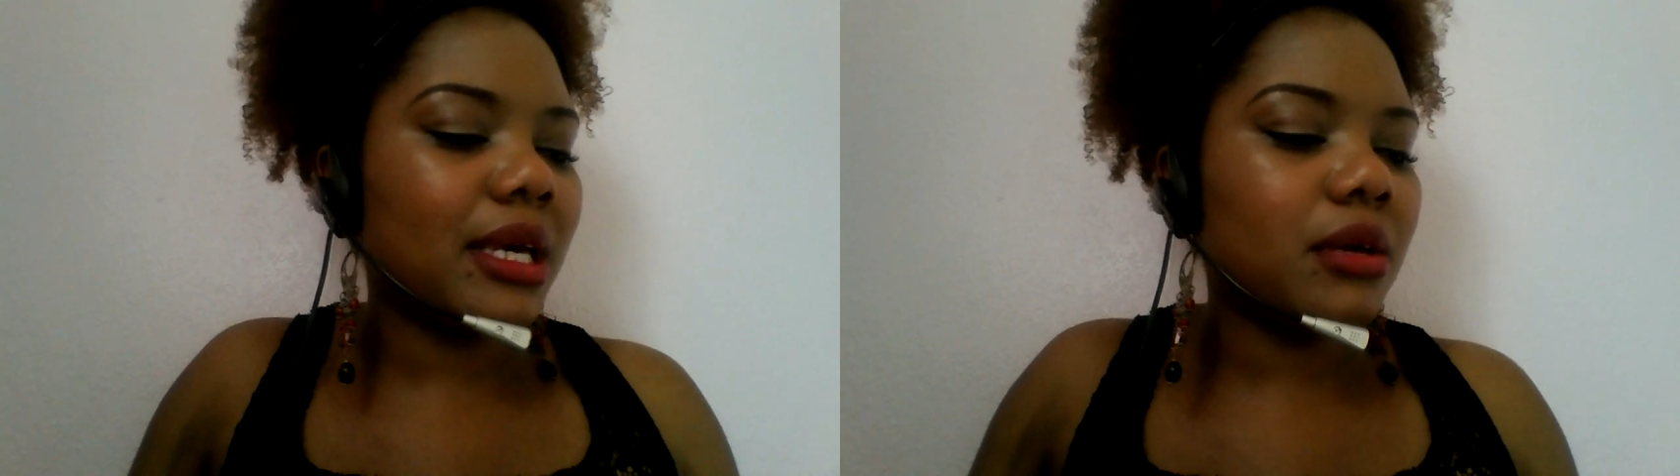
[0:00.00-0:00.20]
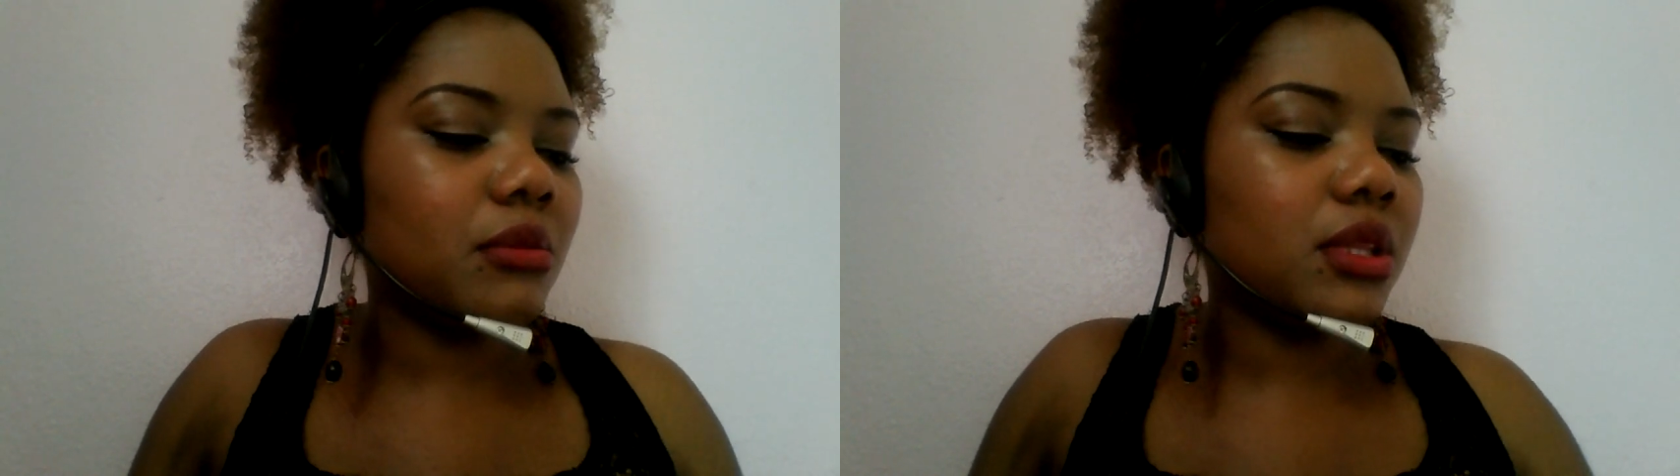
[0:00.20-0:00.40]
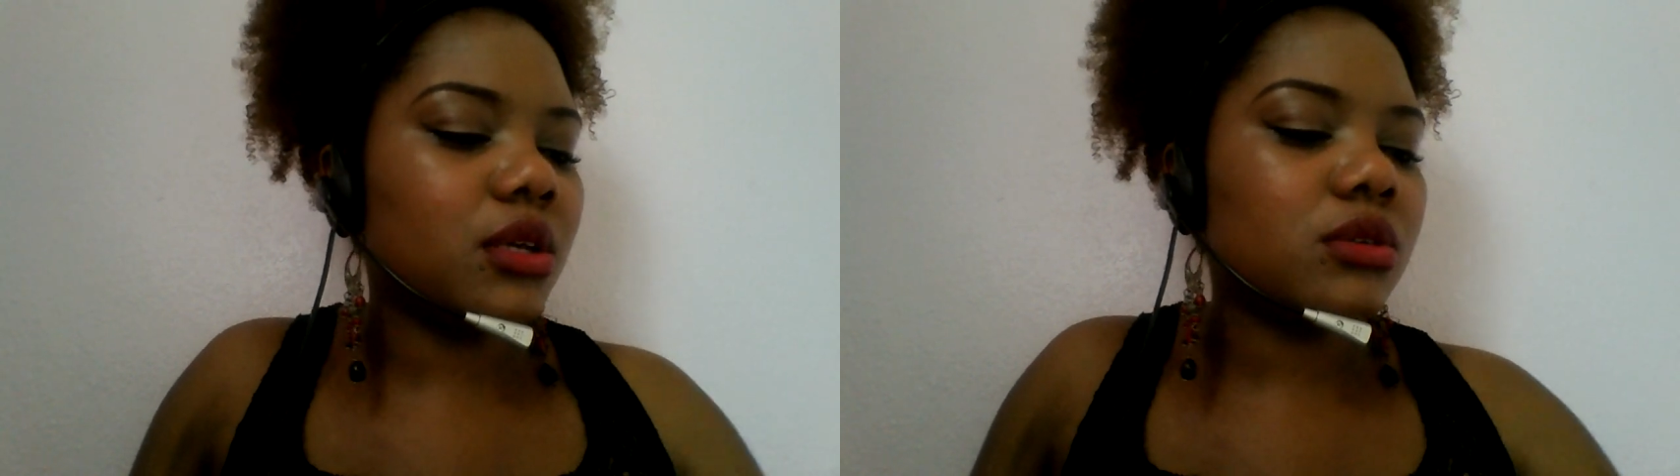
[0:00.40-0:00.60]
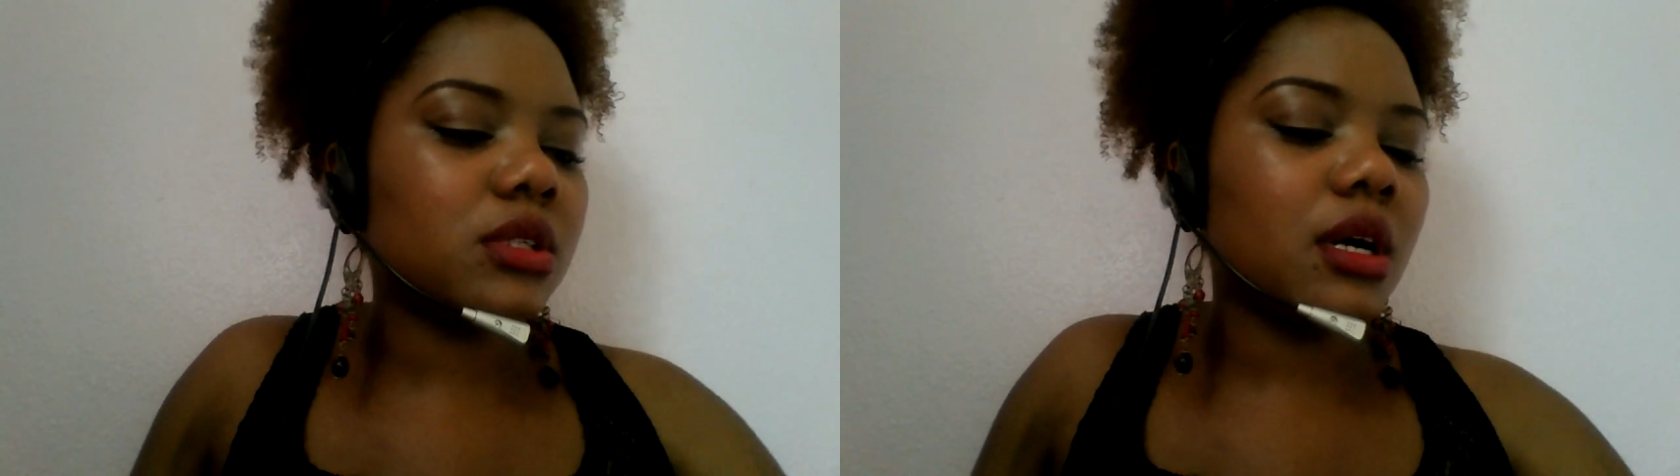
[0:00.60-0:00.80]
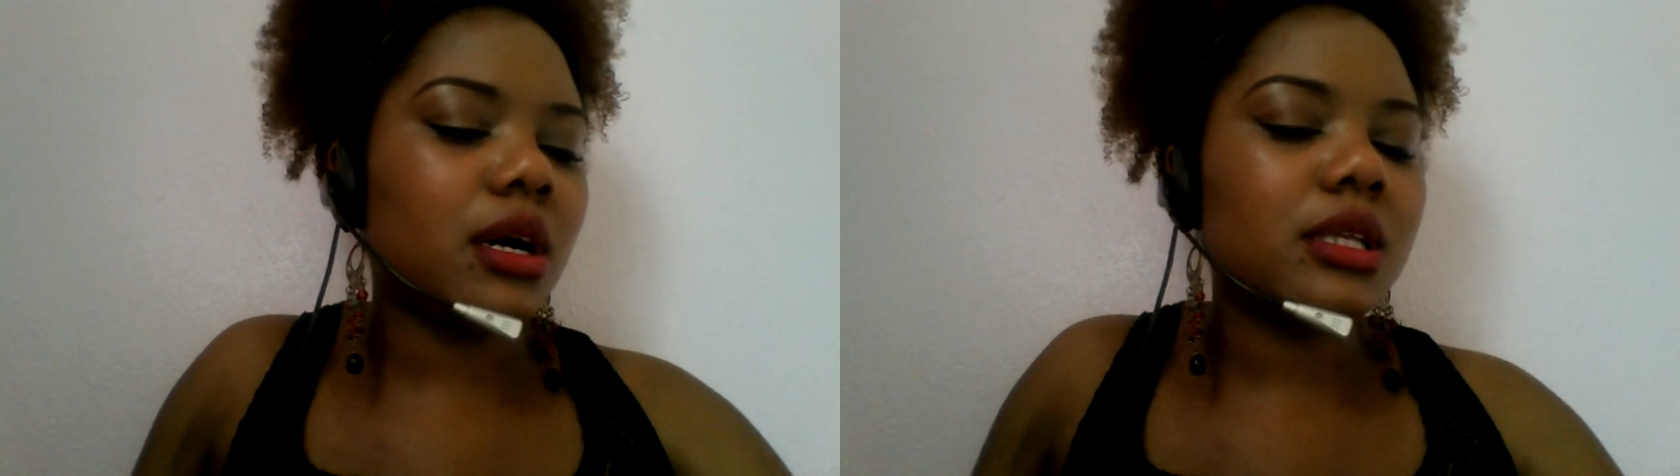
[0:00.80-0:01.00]
getting with those
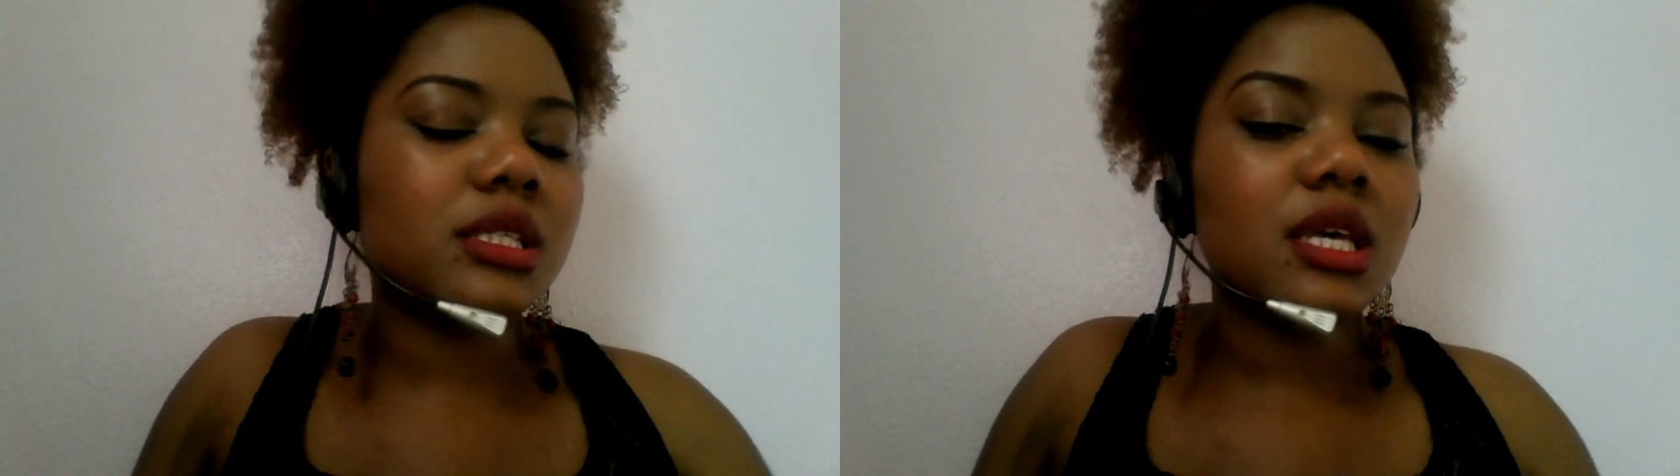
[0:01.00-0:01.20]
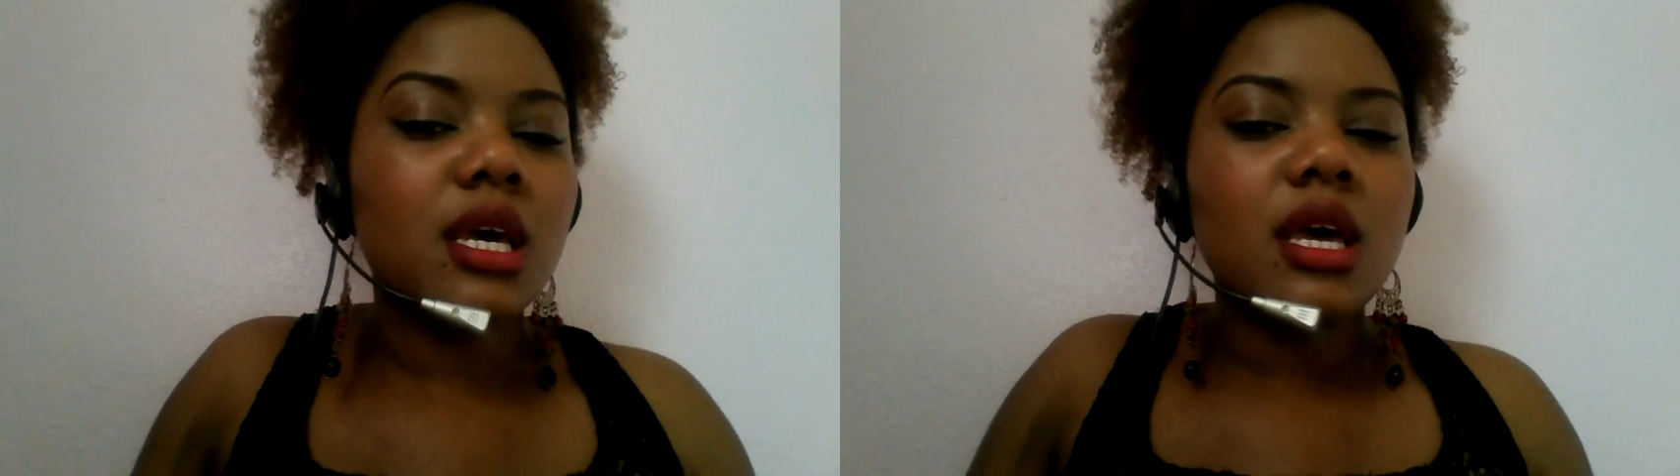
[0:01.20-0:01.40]
cards